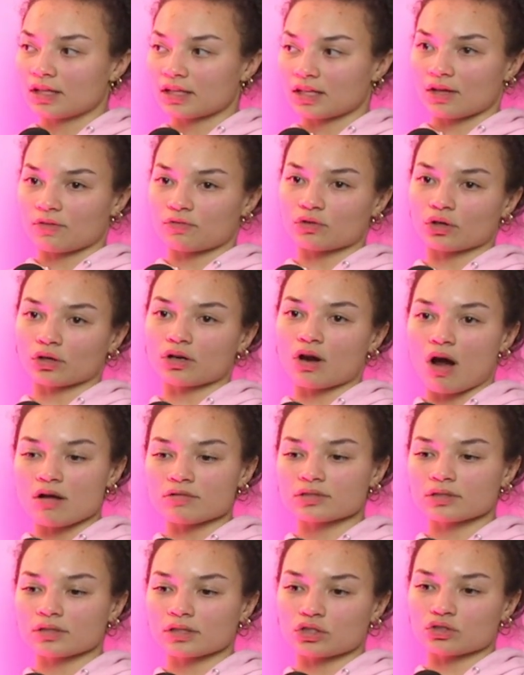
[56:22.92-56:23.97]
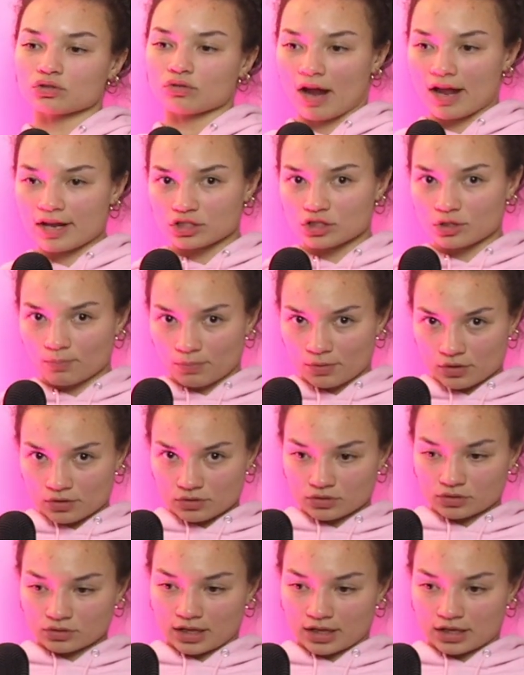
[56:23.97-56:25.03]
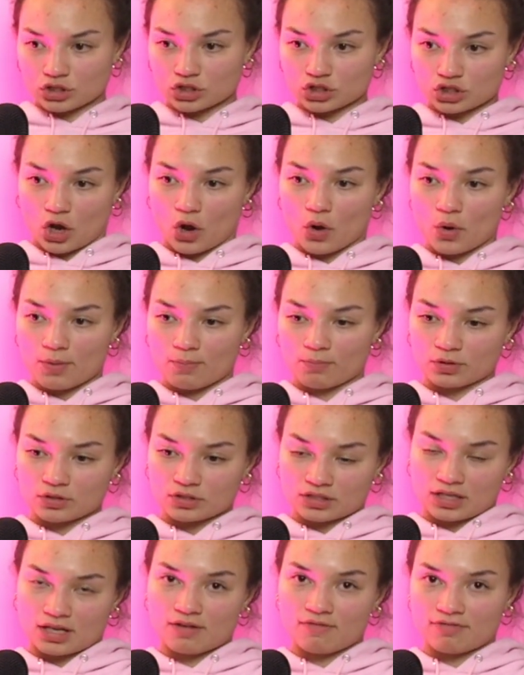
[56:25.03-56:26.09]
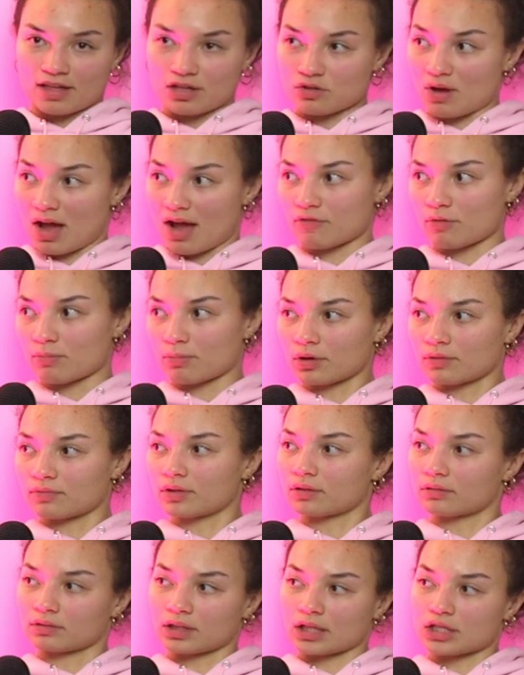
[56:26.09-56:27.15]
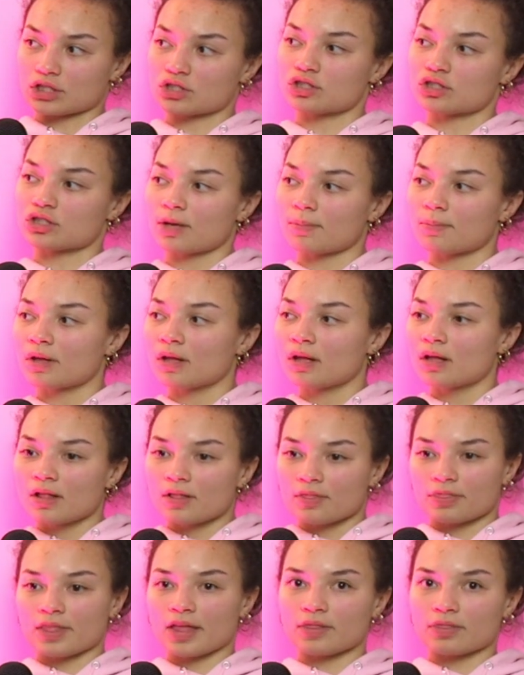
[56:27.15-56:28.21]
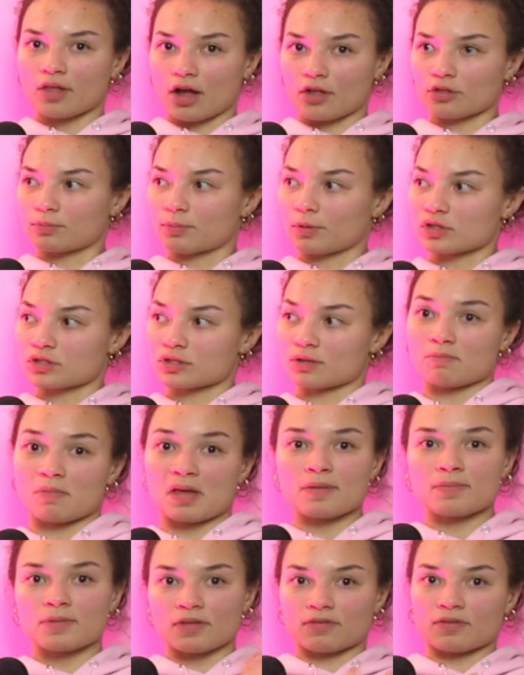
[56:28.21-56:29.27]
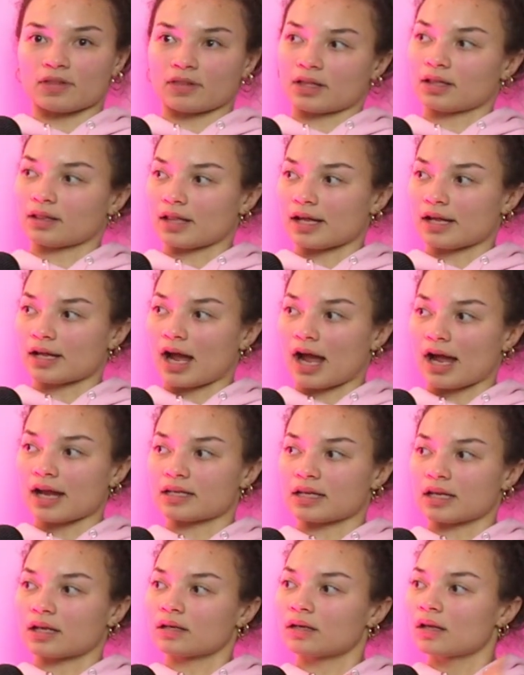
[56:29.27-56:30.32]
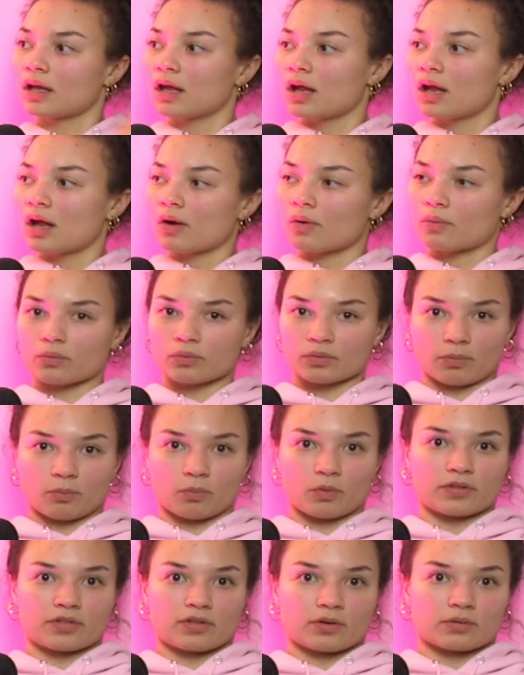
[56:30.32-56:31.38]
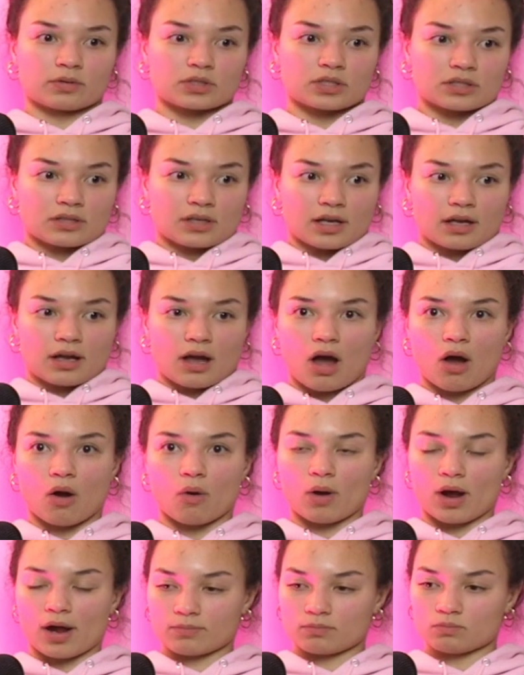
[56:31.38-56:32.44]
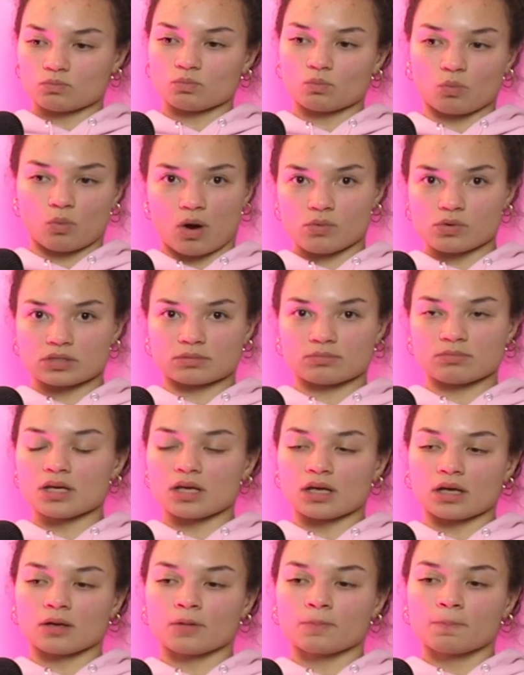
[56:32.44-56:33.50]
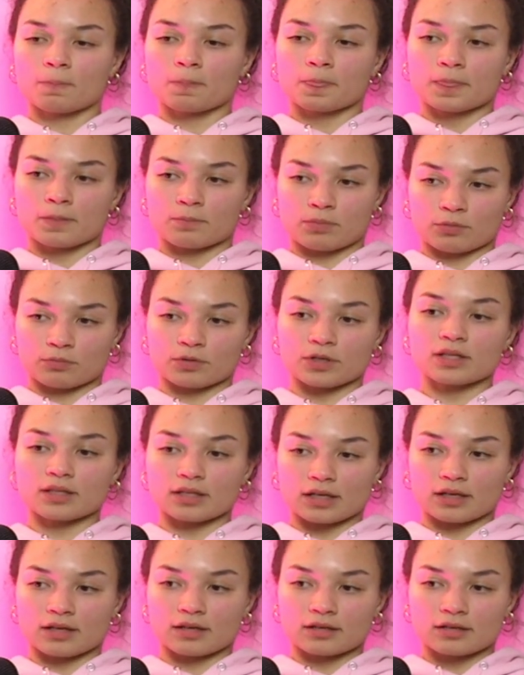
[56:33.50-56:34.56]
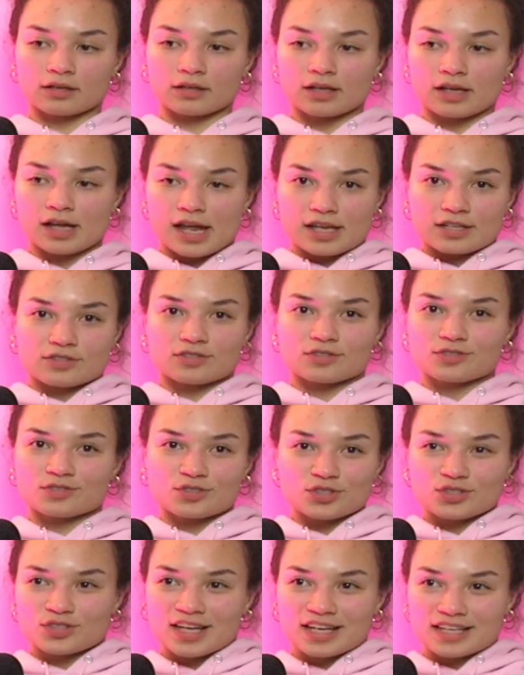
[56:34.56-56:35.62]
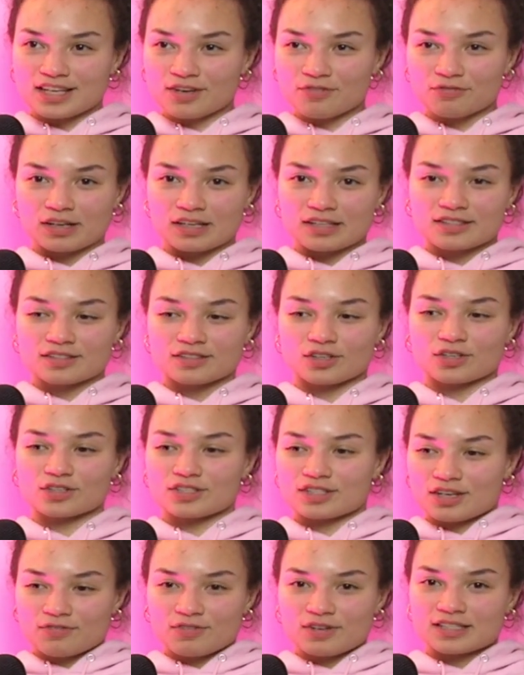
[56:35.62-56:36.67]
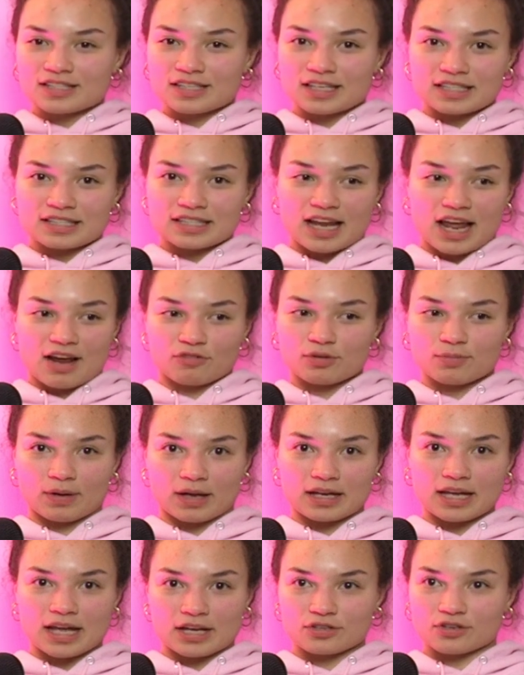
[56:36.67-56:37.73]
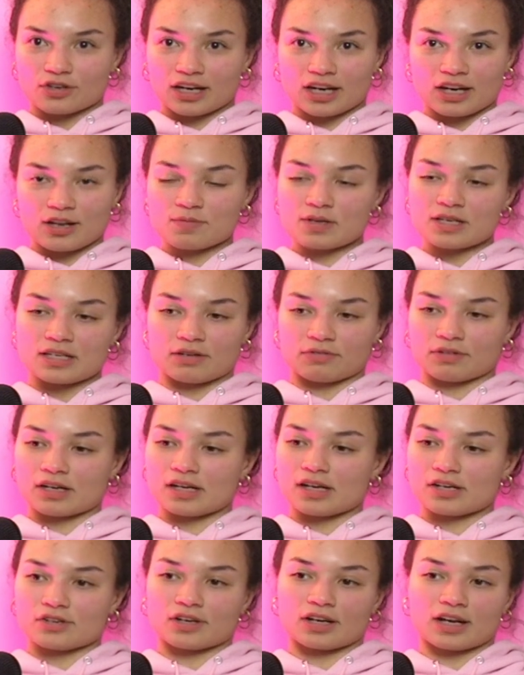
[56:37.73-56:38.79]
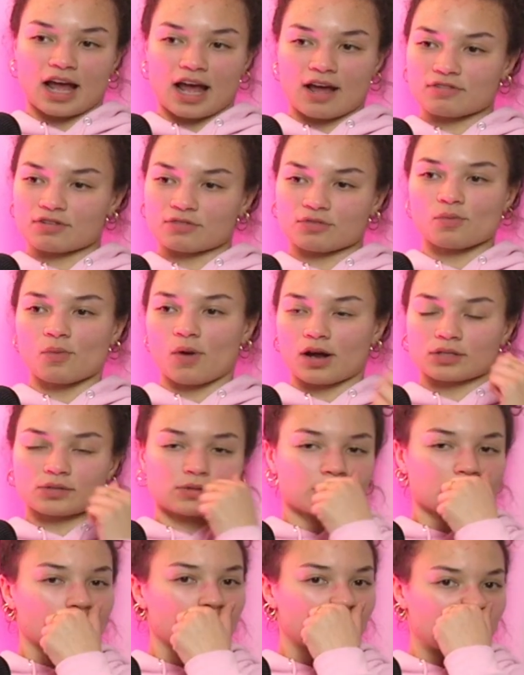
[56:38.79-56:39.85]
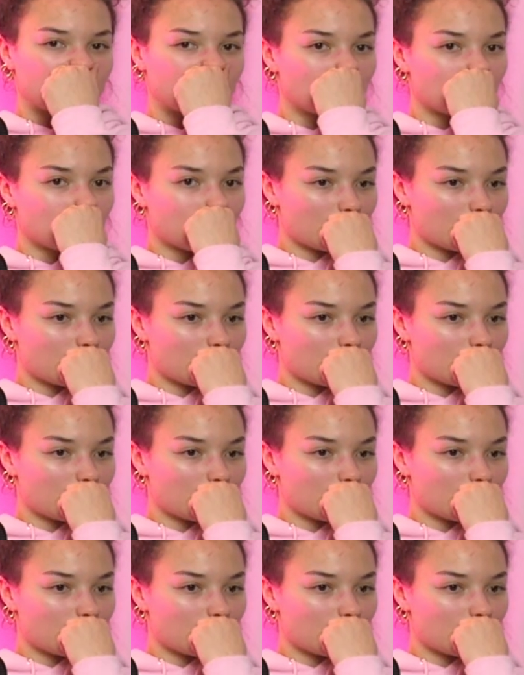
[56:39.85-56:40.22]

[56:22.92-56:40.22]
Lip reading: Like, if you're constantly trying to show and perceive that you have a perfect relationship, then the other person may be feeling like I did, or where they're just like, oh, woe is me. But really, it's just like difference. There's differences in everybody, and you're going to be different, and you're going to have different walks with the Lord.